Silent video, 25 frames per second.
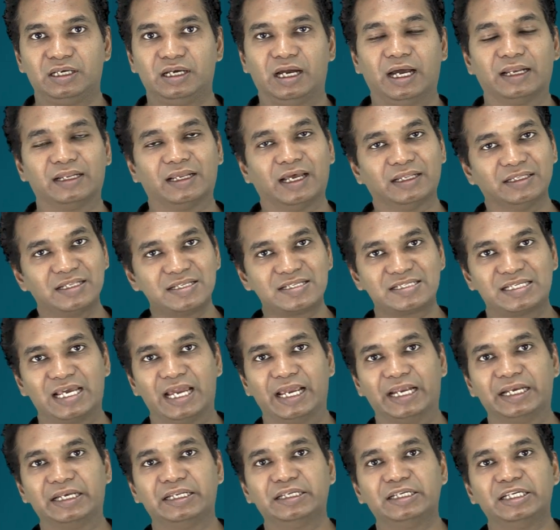On the other
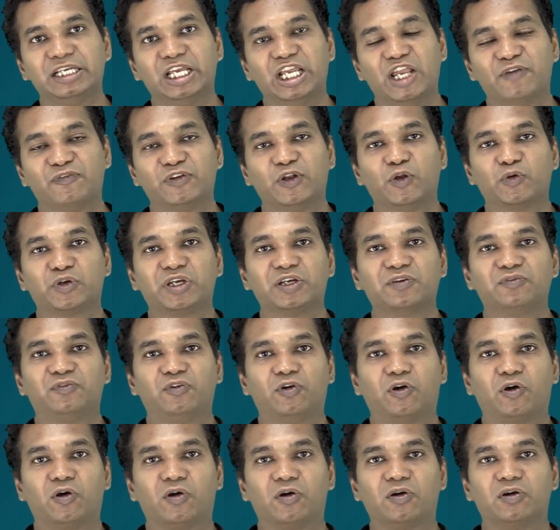side, if you're looking
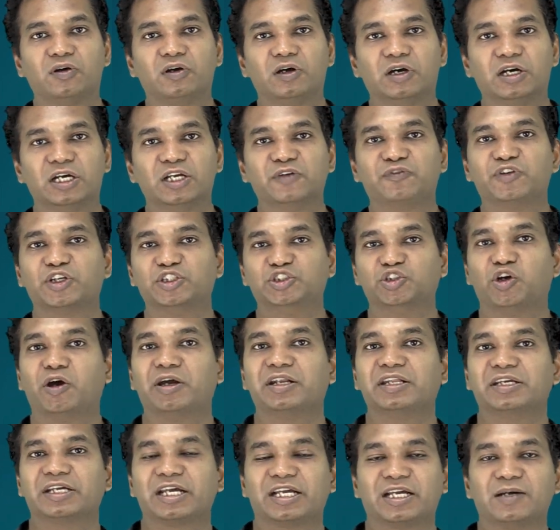for, uh, if you're
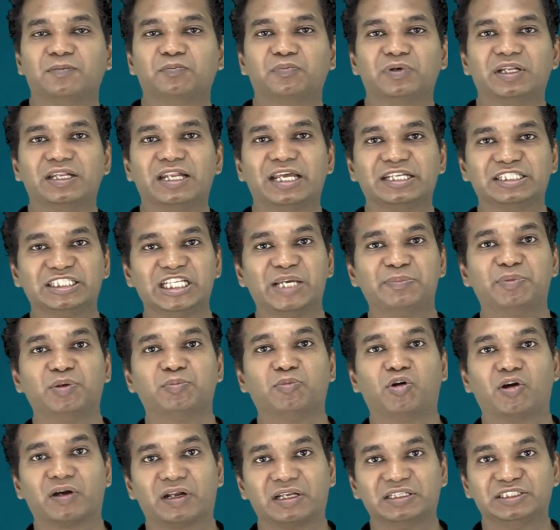joining a company like JP
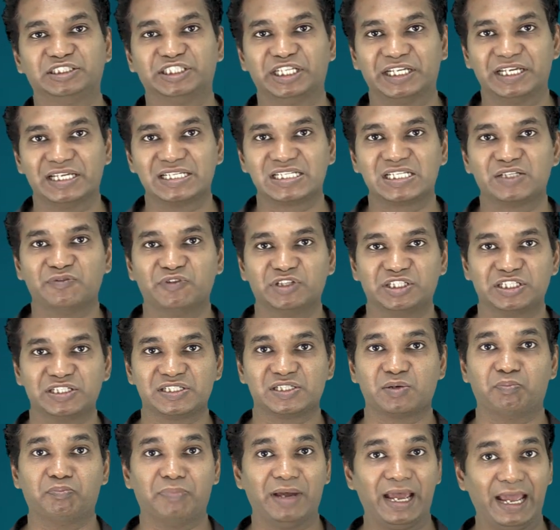Morgan Chase, which
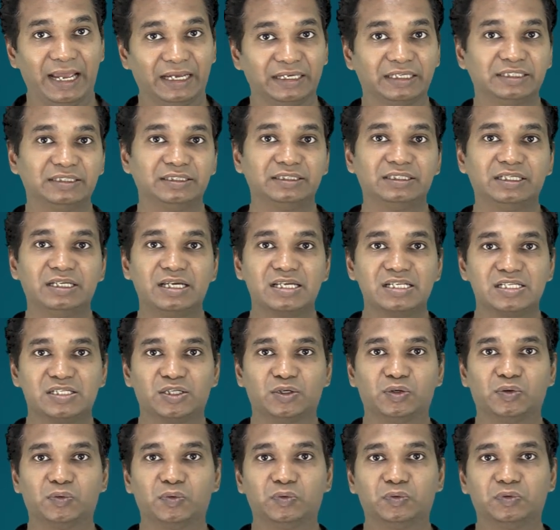is a bank,
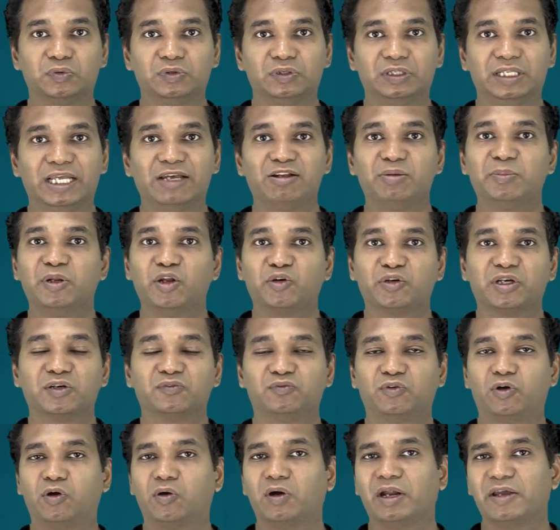so they'll be looking
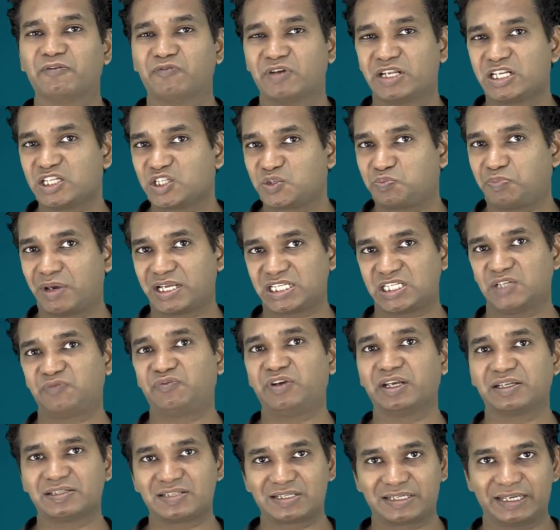for a very
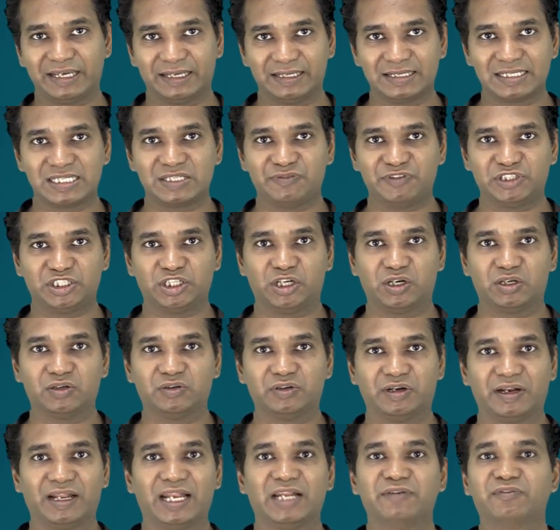specific skills which
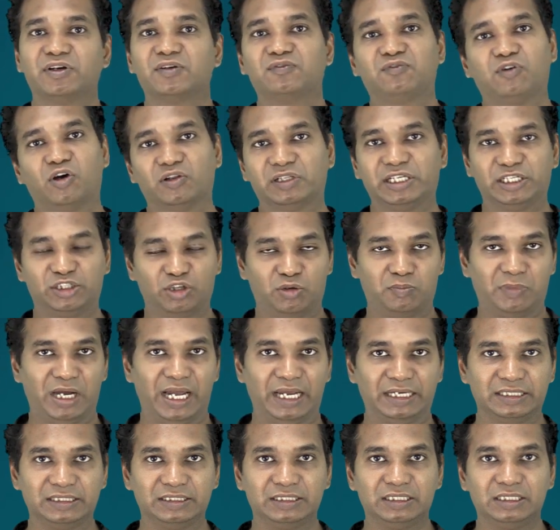are relevant for the
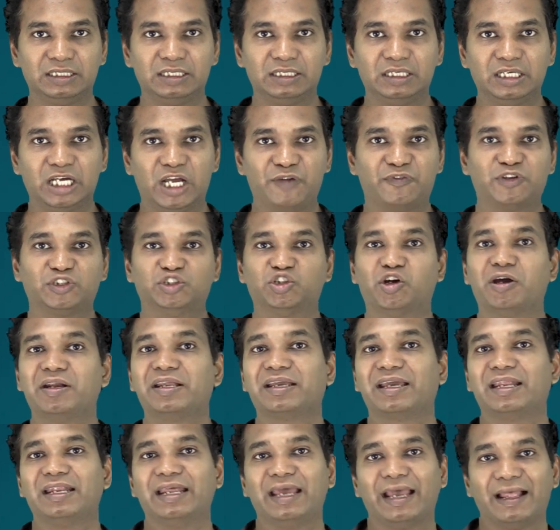domain. If you're
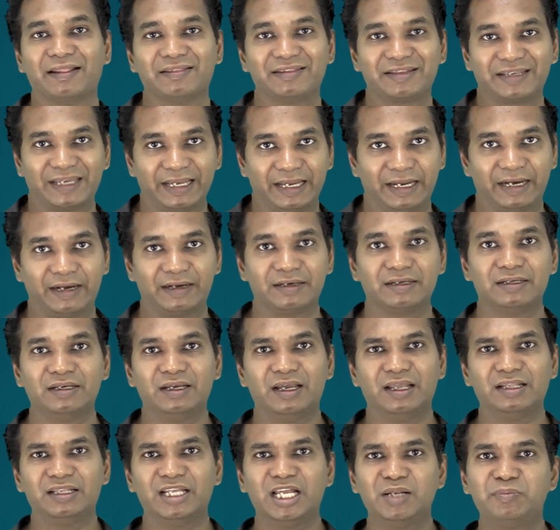joining in healthcare,
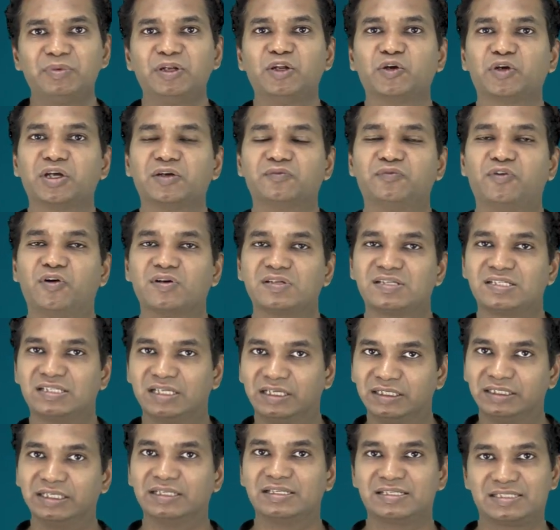they'll be looking for
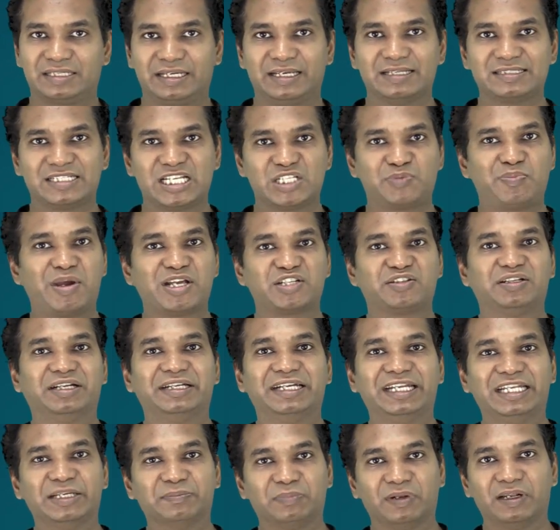certain skills, especially
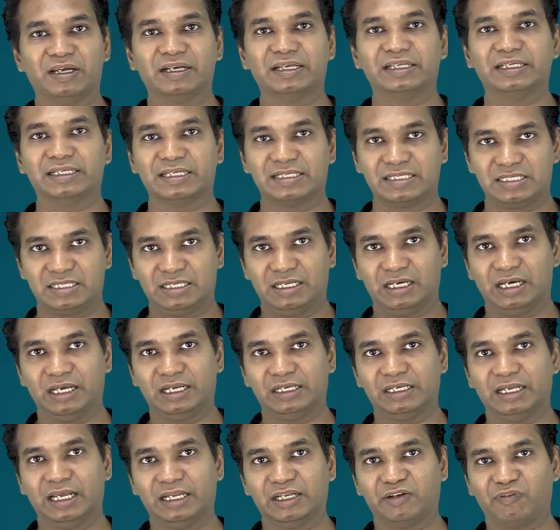deep learning and,
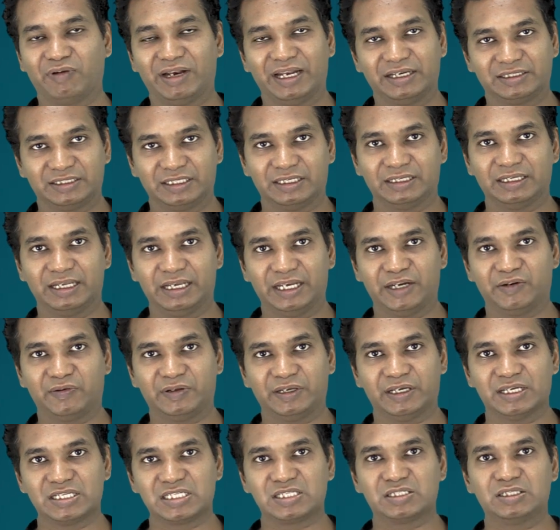and, and related
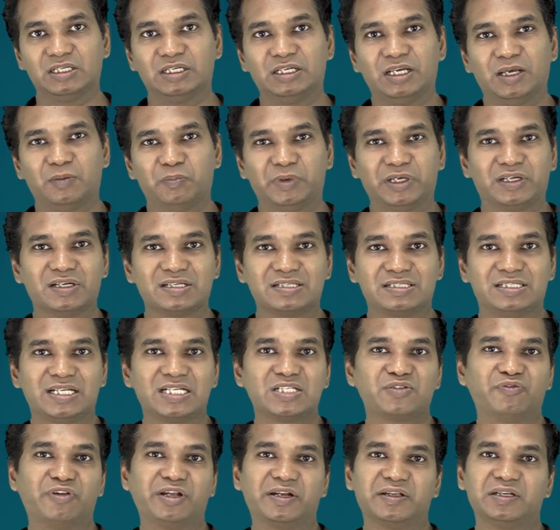areas, because
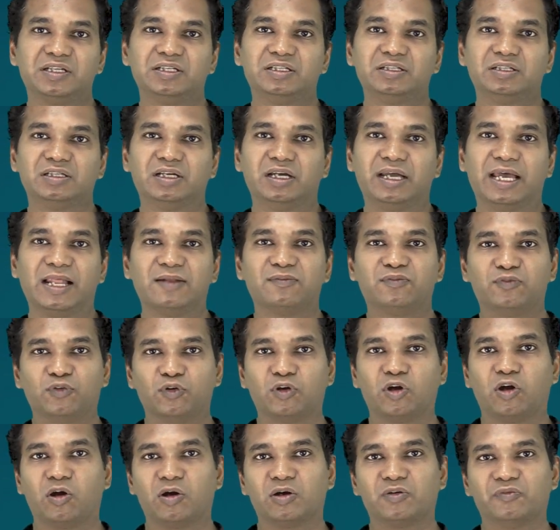that's very
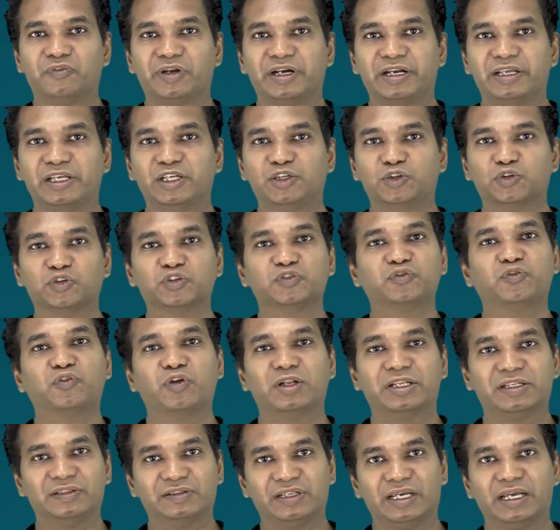helpful or very
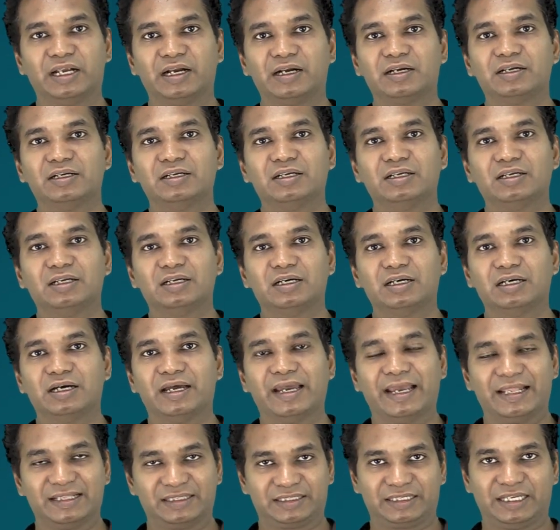useful in their uh,
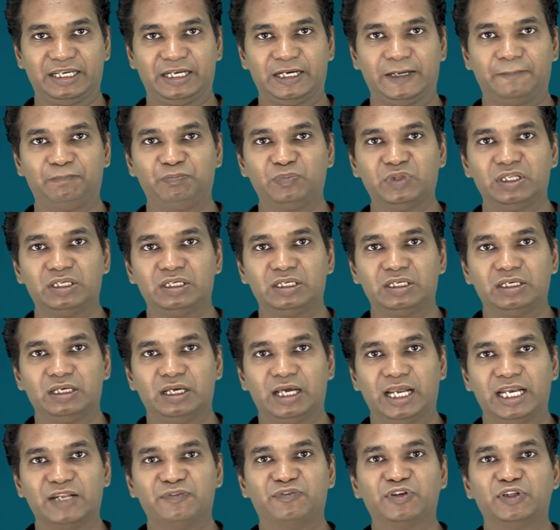healthcare.
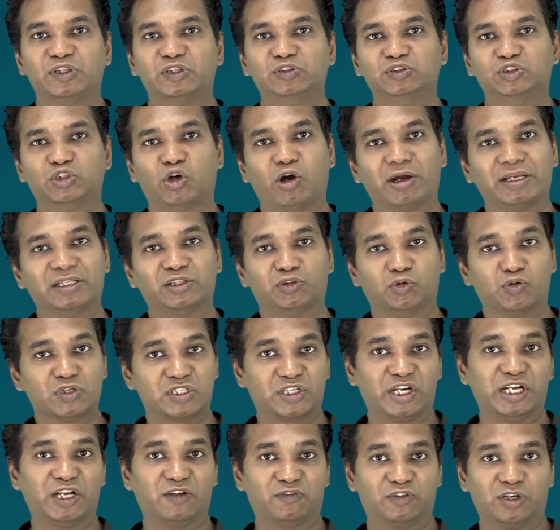And if you join those
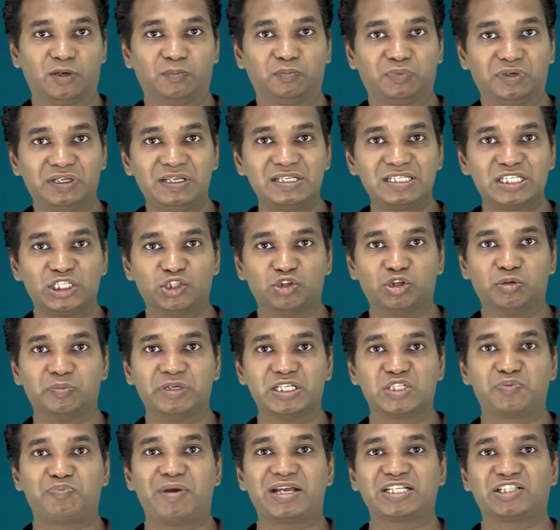kind of companies, you'll
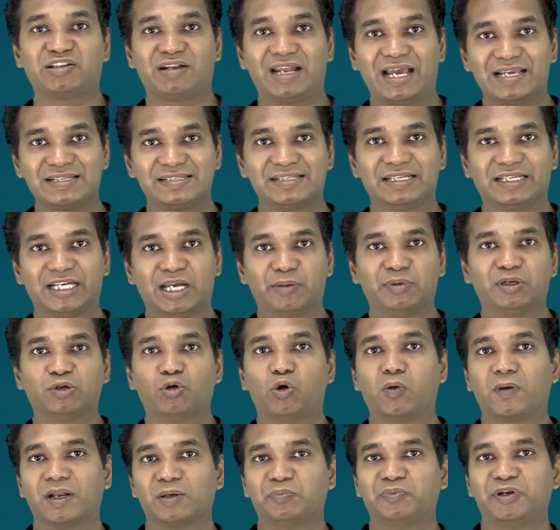be specializing I mean,
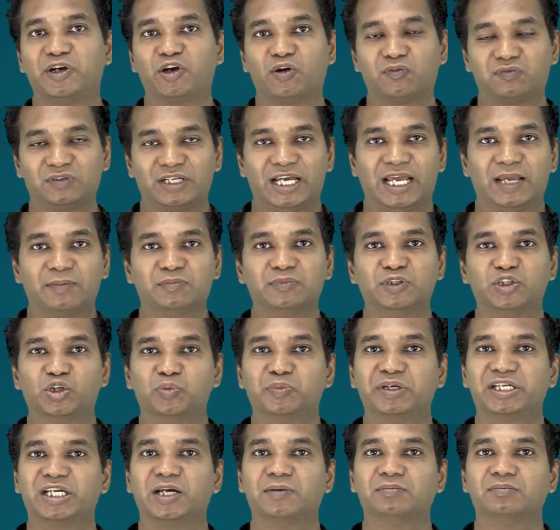over a period of time, you
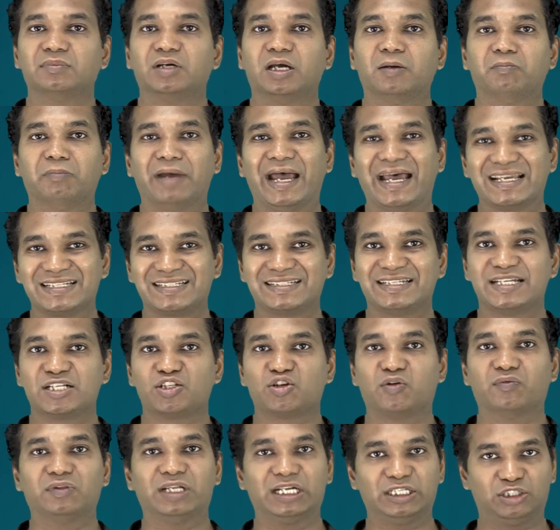become masters
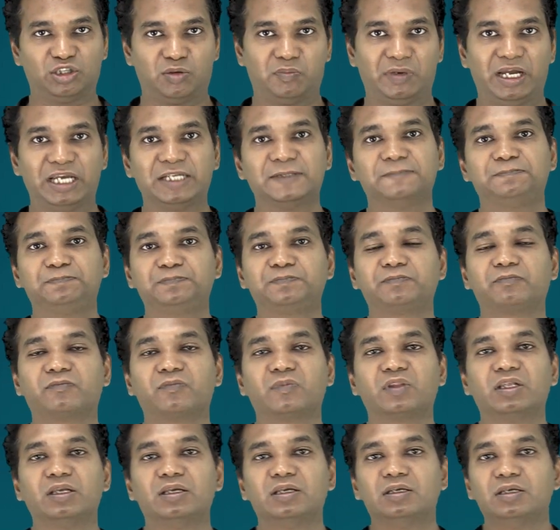of that domain.
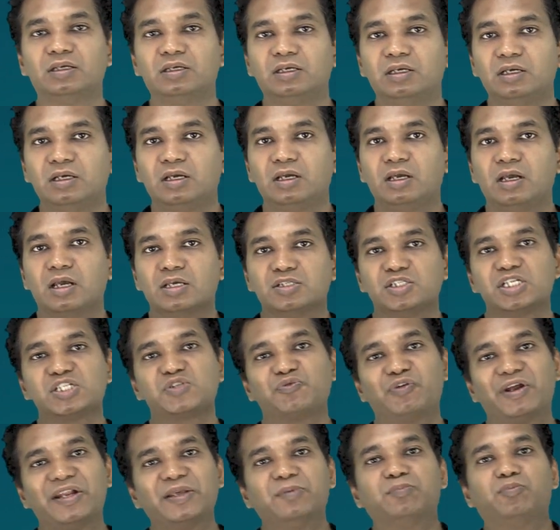So it's
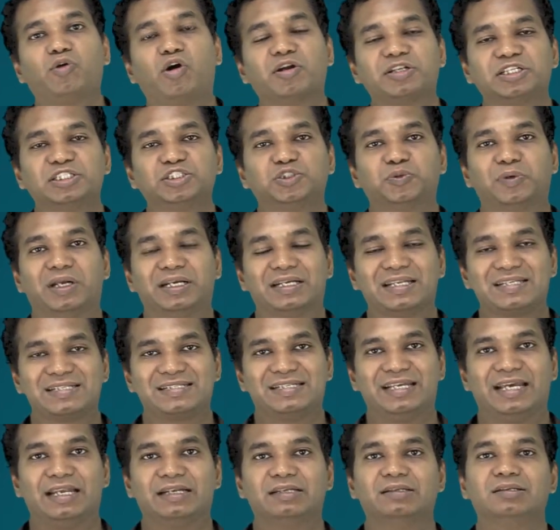very important to
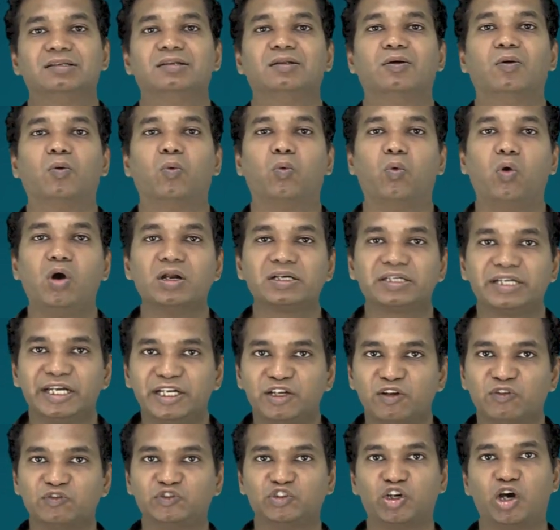understand what
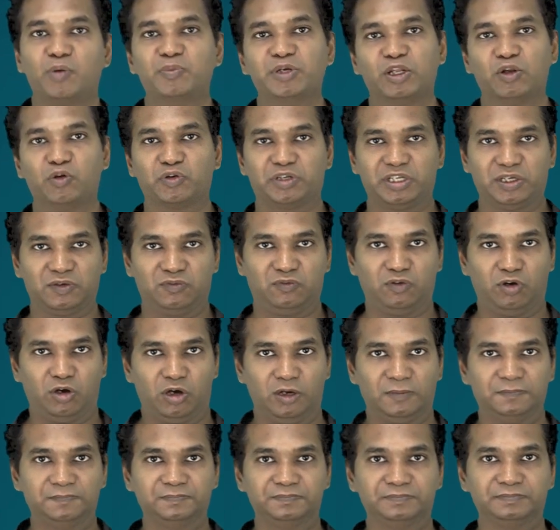kind of job you're looking
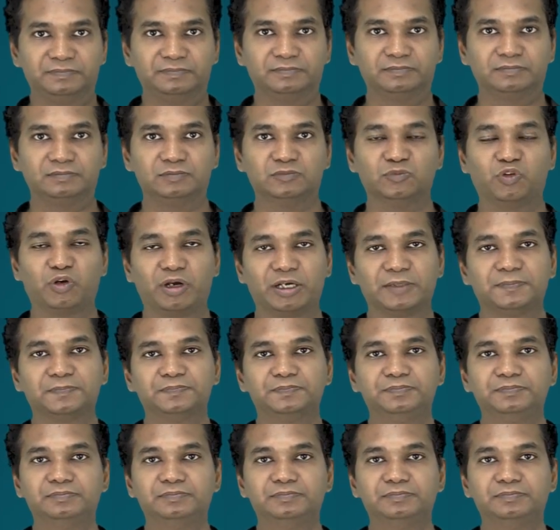for, right?